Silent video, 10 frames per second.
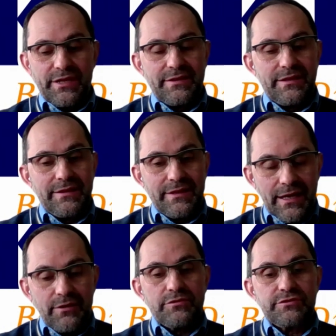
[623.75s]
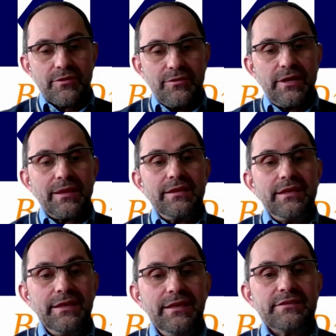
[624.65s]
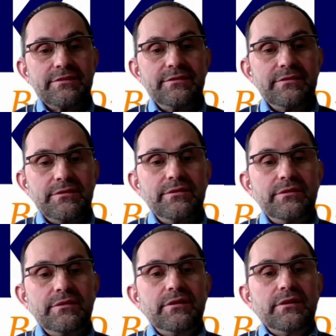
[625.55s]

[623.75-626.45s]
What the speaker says: and now circularity is the